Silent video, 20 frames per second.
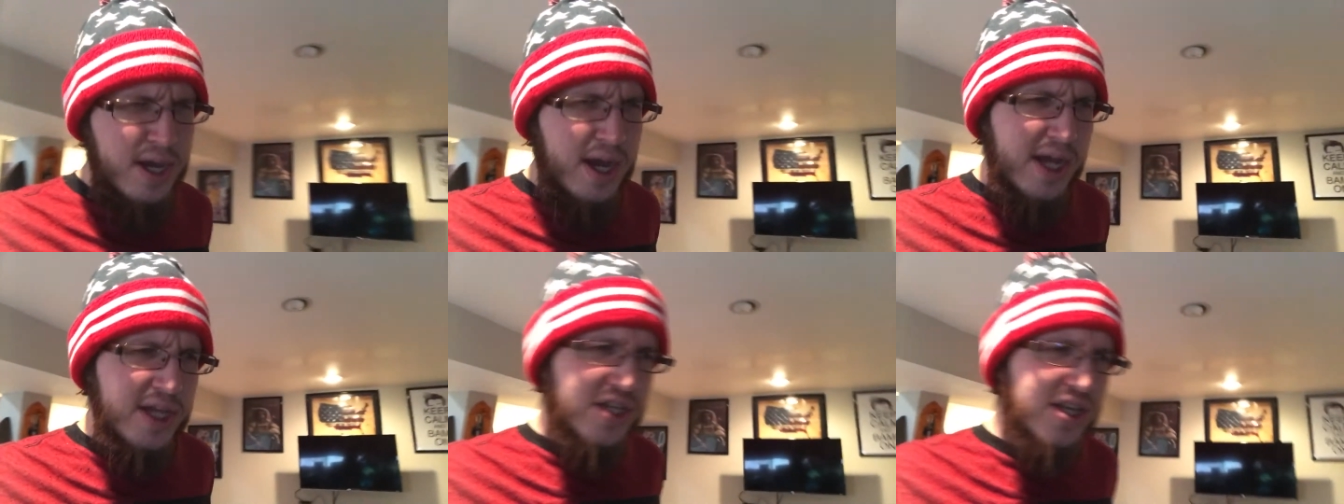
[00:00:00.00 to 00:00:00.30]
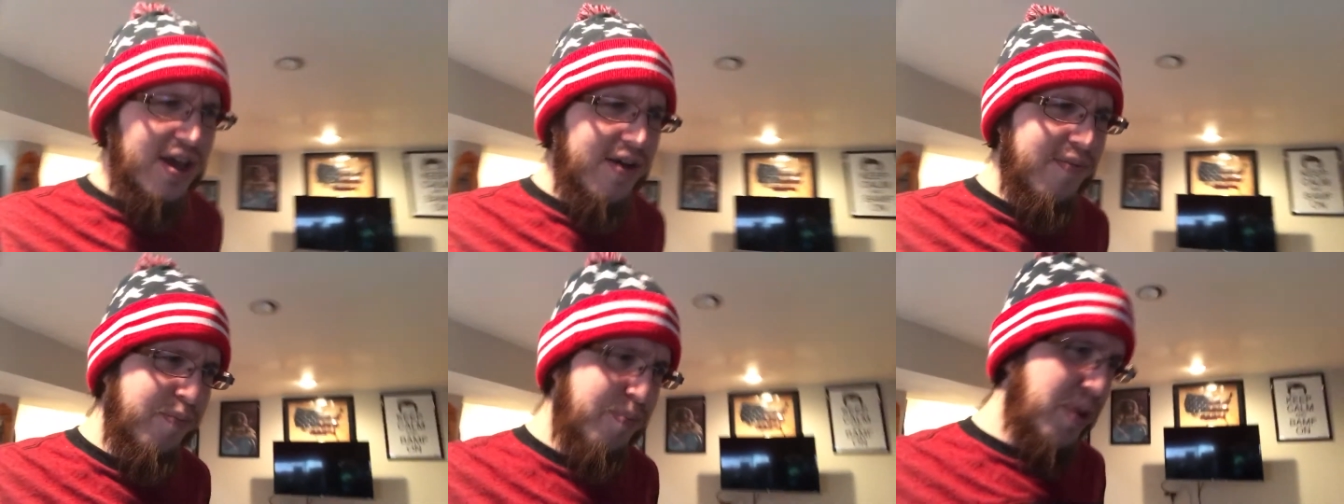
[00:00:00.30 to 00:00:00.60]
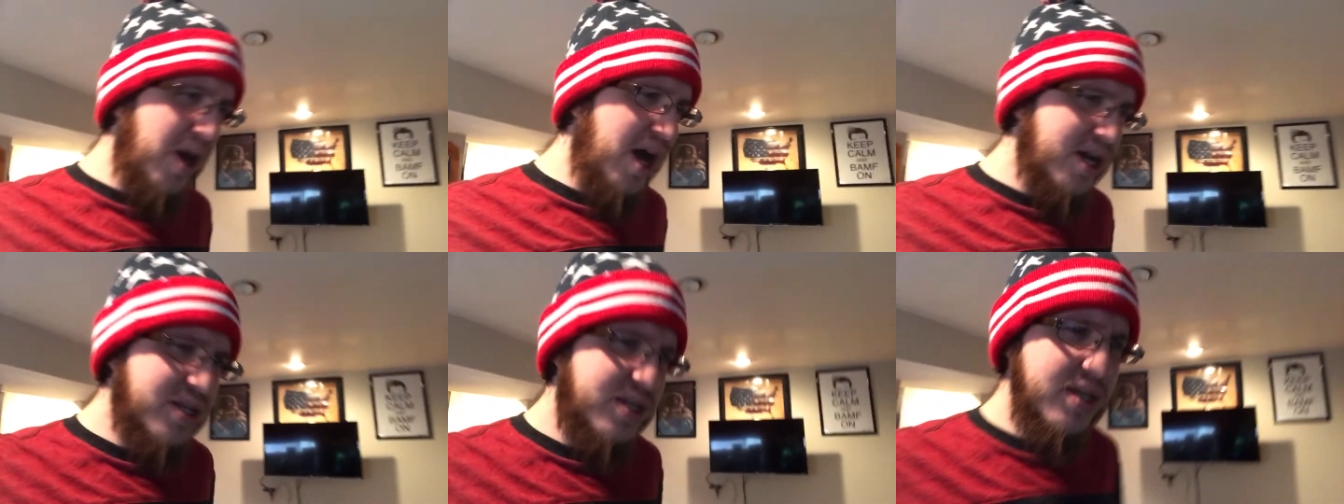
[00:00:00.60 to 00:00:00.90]
I just have
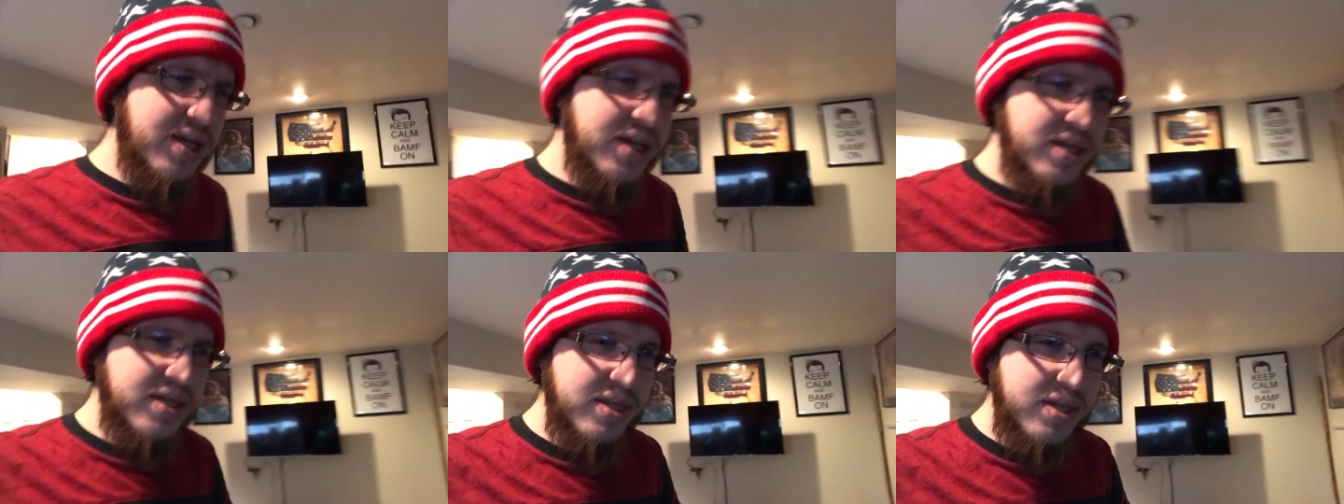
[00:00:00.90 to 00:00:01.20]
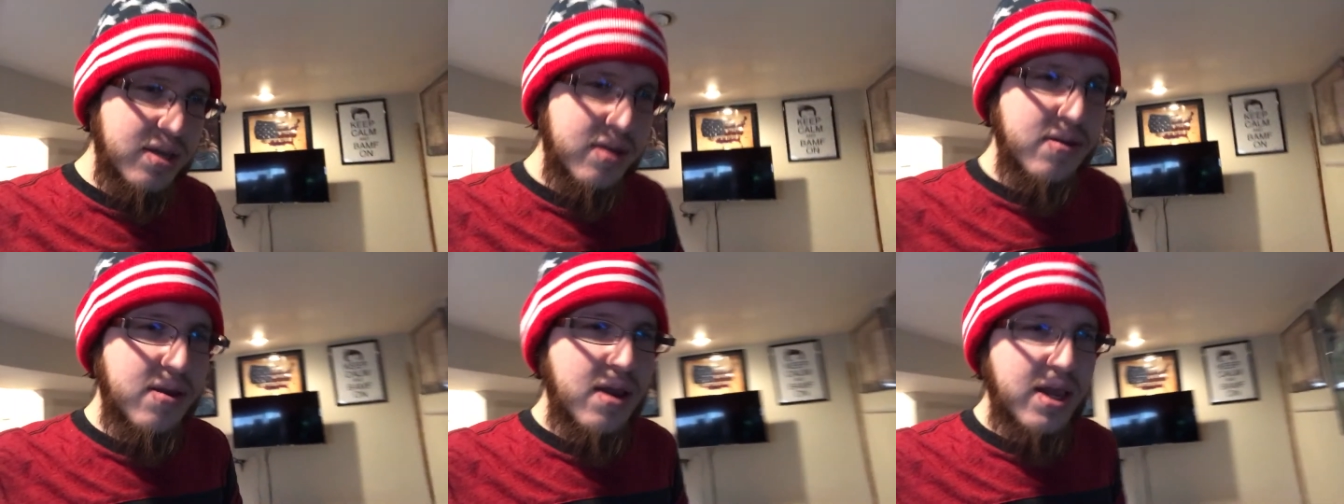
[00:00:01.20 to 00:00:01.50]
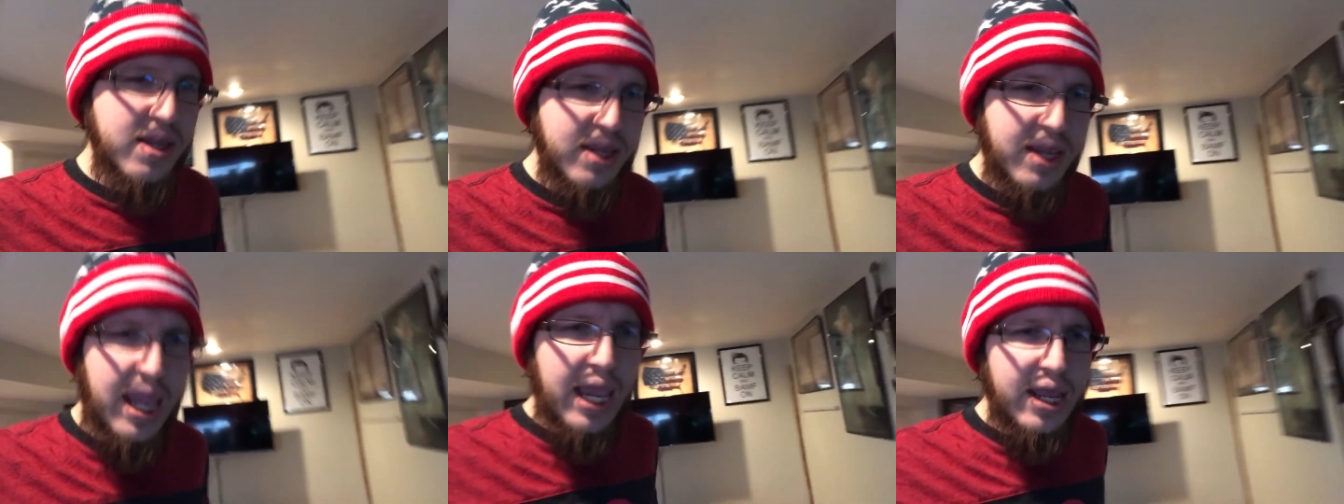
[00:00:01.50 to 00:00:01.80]
boxes and,
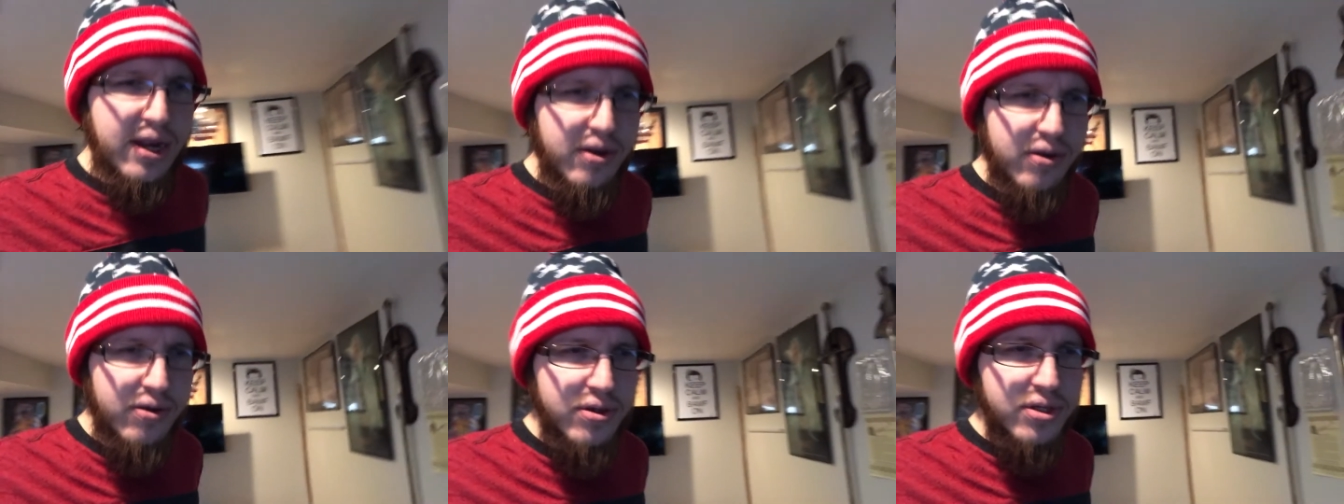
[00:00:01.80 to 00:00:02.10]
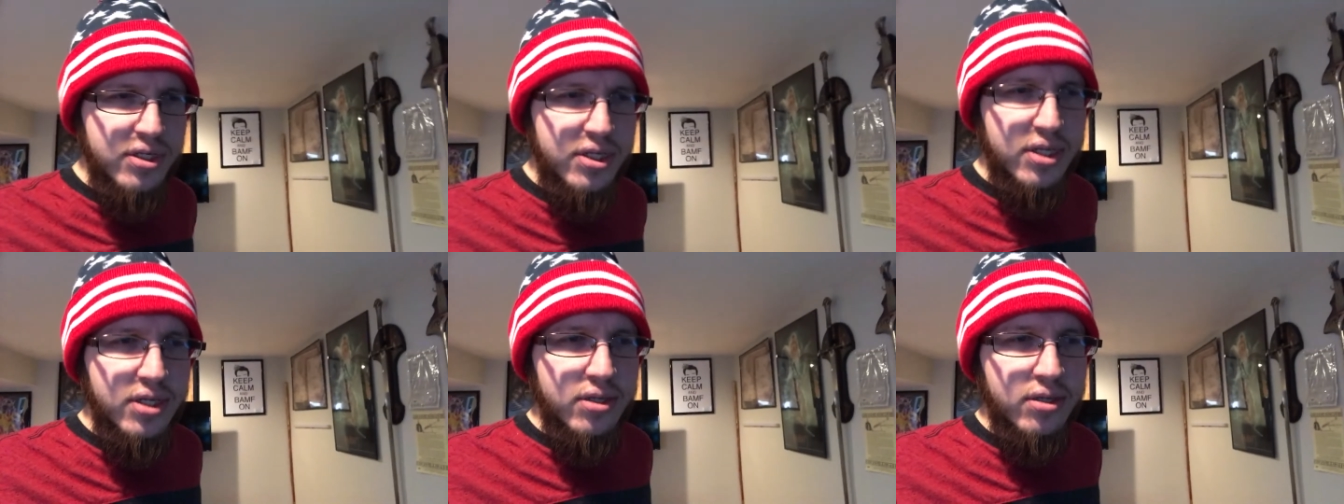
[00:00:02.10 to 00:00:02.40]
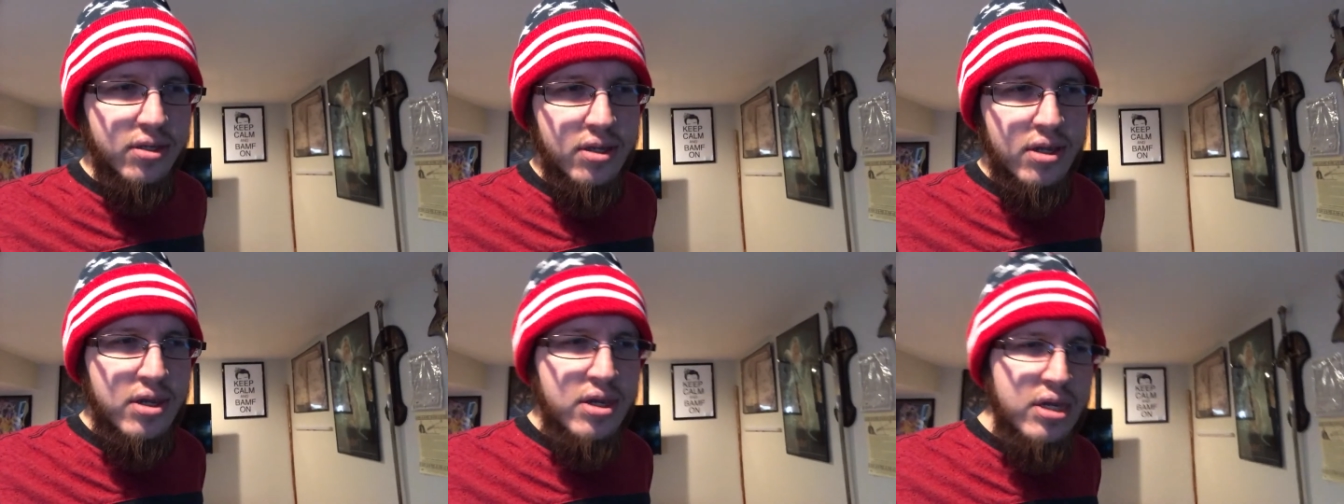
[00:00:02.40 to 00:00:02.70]
and candles
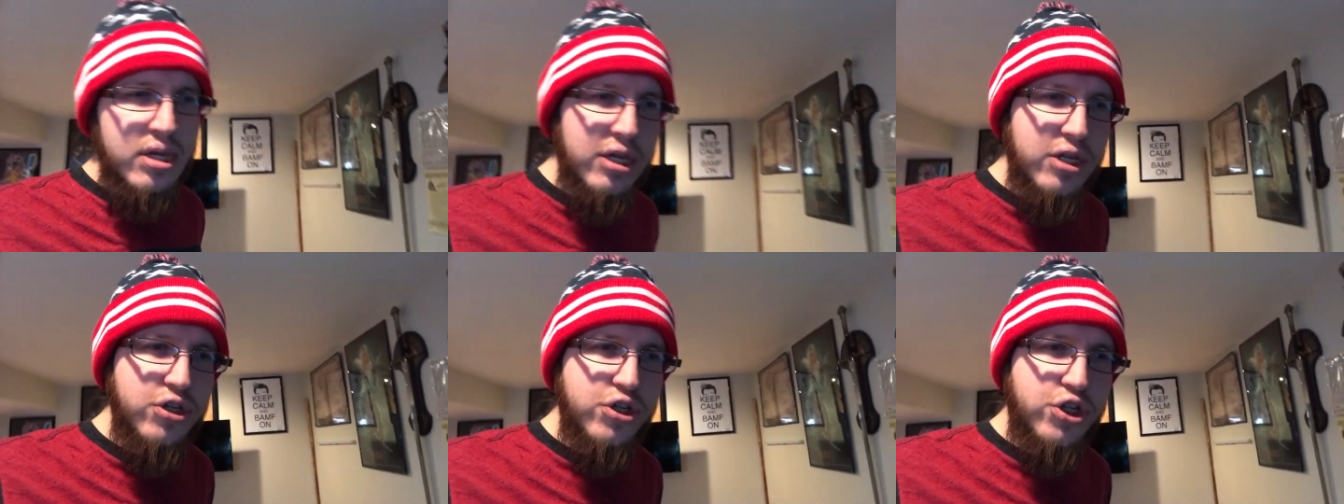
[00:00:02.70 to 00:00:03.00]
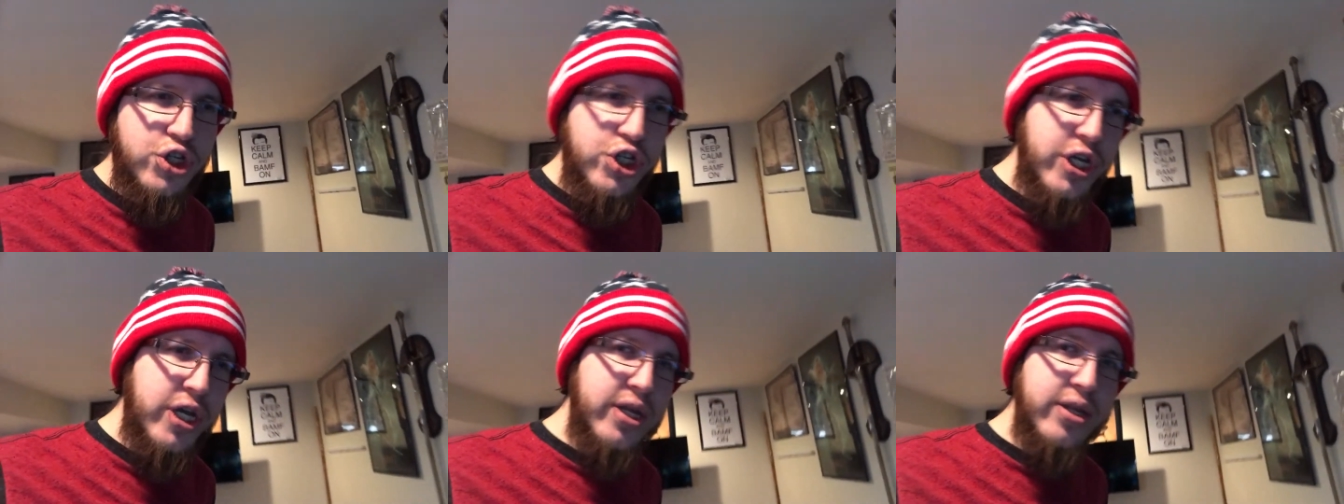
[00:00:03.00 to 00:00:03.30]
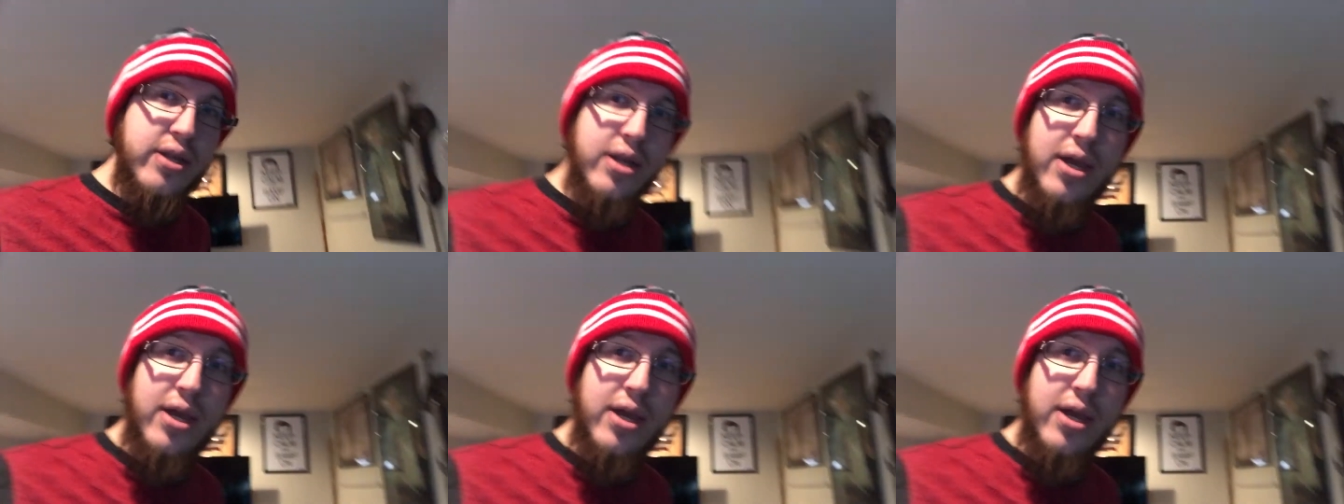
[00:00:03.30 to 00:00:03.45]
and, and shit.